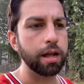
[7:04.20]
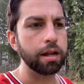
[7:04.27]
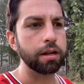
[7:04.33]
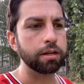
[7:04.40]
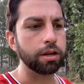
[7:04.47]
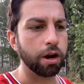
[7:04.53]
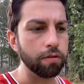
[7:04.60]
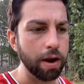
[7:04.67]

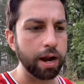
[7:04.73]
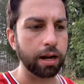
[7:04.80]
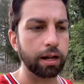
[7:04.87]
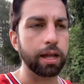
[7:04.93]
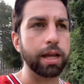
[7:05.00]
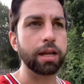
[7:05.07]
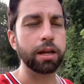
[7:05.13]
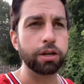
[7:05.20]

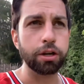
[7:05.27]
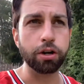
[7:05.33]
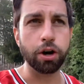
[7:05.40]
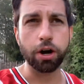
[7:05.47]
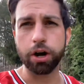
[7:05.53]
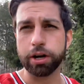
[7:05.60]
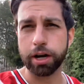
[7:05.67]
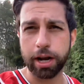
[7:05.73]
directly, you're not
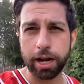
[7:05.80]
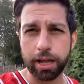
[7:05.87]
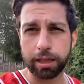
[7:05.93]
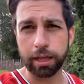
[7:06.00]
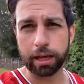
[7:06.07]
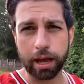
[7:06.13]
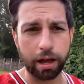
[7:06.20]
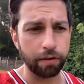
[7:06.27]
earning
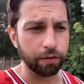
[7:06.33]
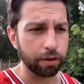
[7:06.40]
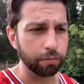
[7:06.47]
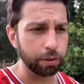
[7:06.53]
anything out of it,